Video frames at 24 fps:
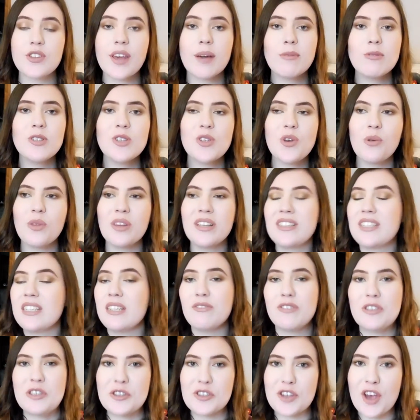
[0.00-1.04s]
So that was the only
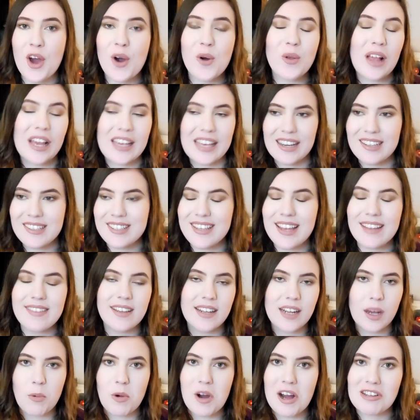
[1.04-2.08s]
TV show, like I said,
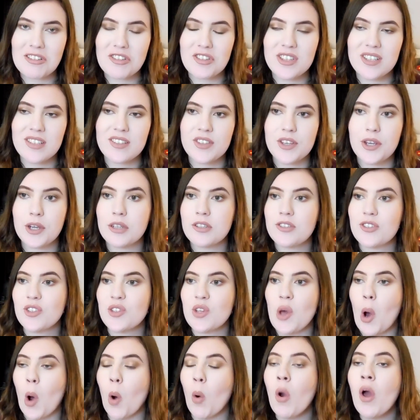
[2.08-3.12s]
that I watched this year.
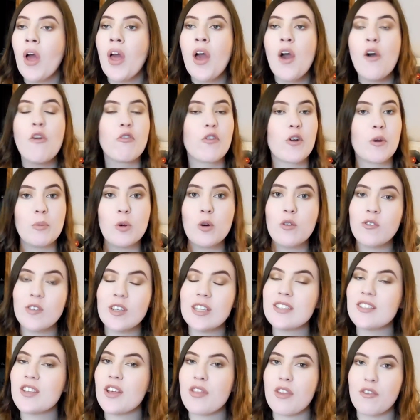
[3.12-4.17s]
So for
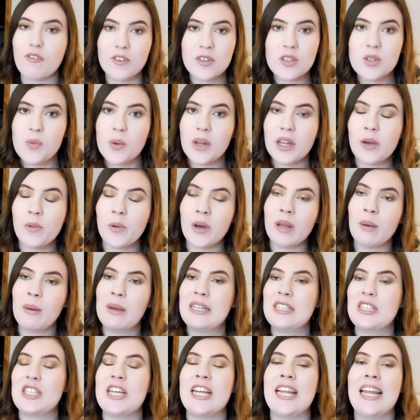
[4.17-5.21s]
movies, the first one I want to
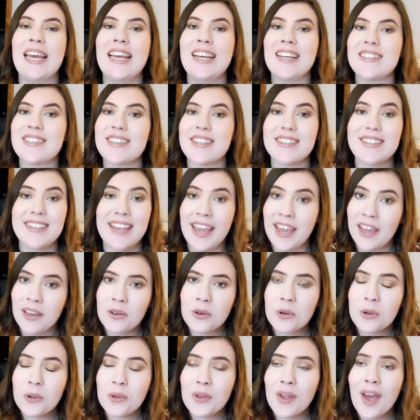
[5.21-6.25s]
mention is
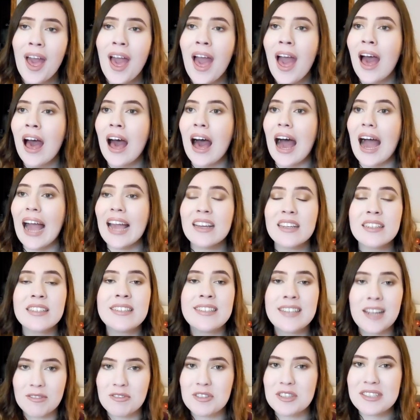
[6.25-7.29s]
Tangled. I
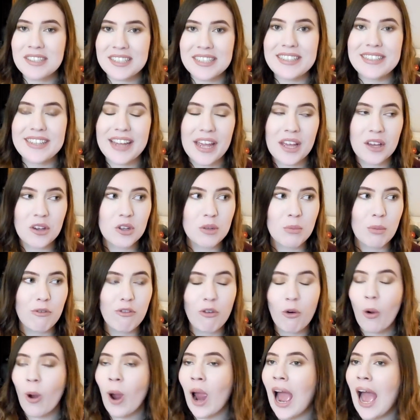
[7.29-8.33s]
had never seen Tangled
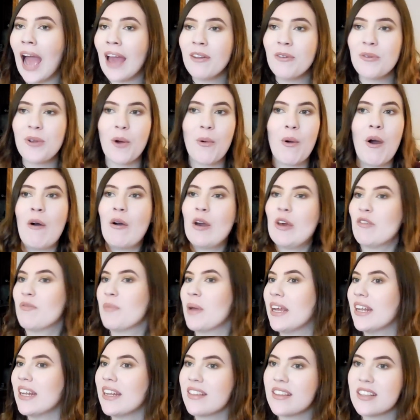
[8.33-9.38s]
before. I don't know how
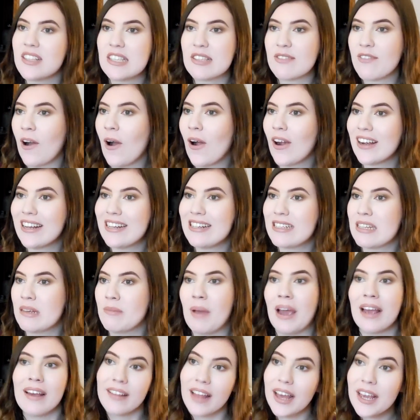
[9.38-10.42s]
I've made it this far
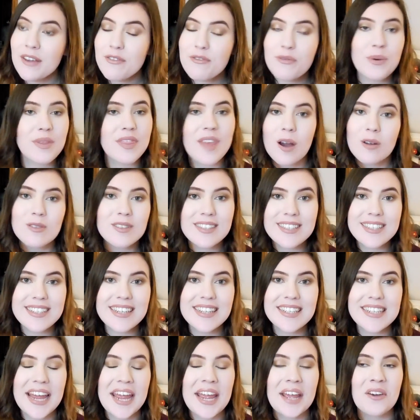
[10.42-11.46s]
into my life without
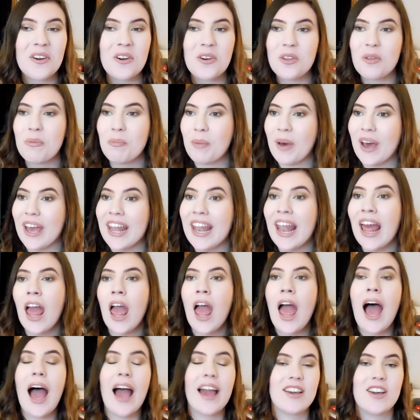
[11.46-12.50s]
seeing Tangled, but
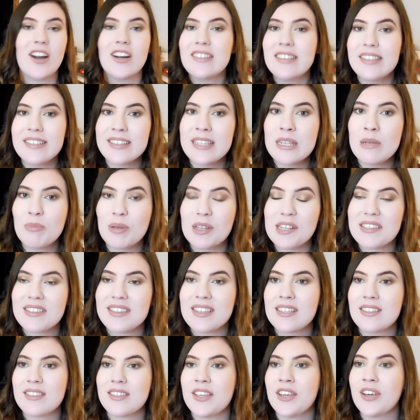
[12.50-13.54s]
I got Disney Plus
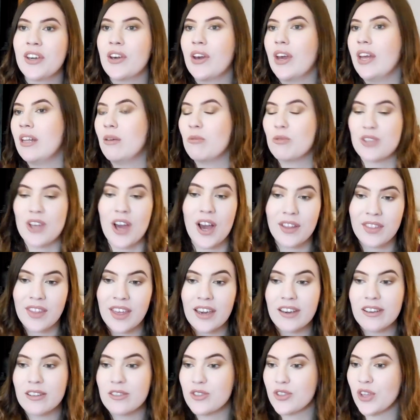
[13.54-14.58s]
this year and it was on
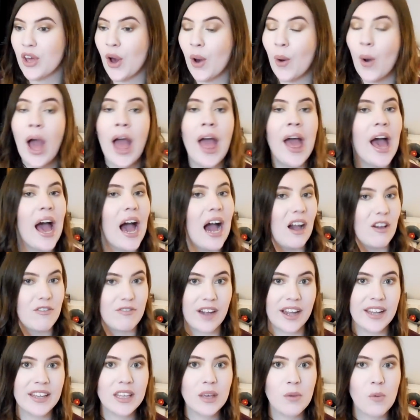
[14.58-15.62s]
there, so I
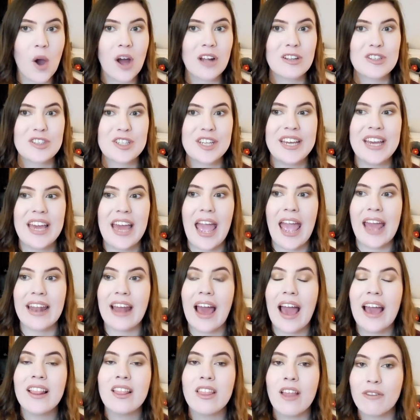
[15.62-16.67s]
finally watched it
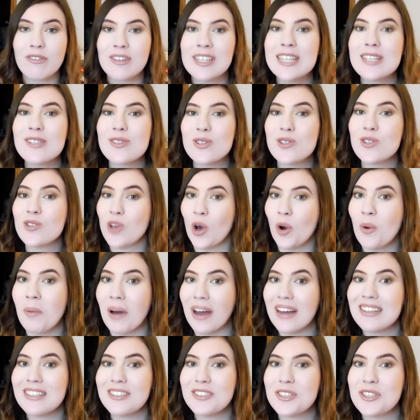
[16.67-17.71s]
and I love it so
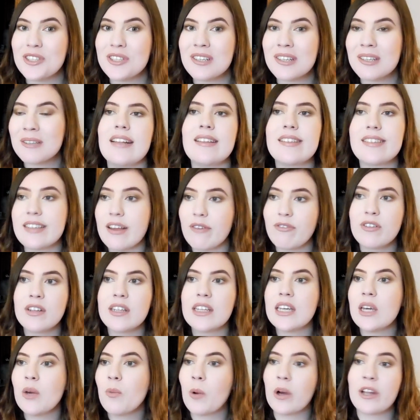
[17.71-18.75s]
much. It's
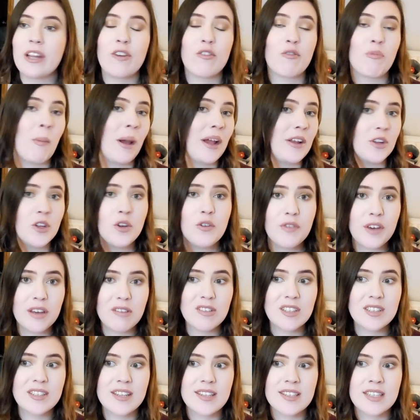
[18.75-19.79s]
definitely one of my new
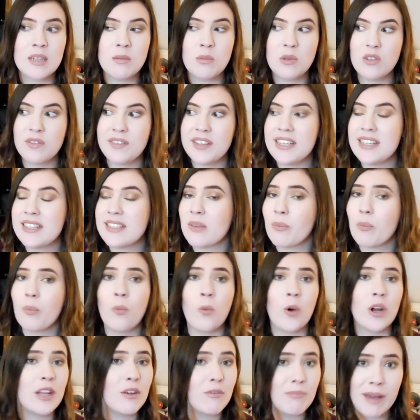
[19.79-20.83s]
favorite Disney movies,
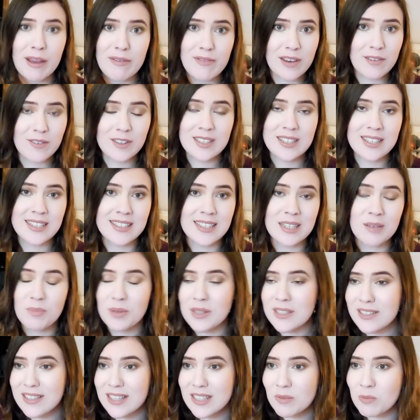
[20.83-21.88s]
one of my favorite Disney
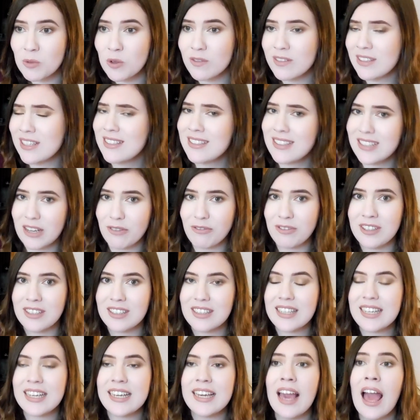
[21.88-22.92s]
princess movies,
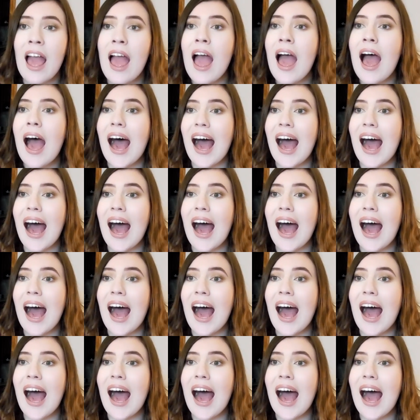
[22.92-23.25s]
definitely.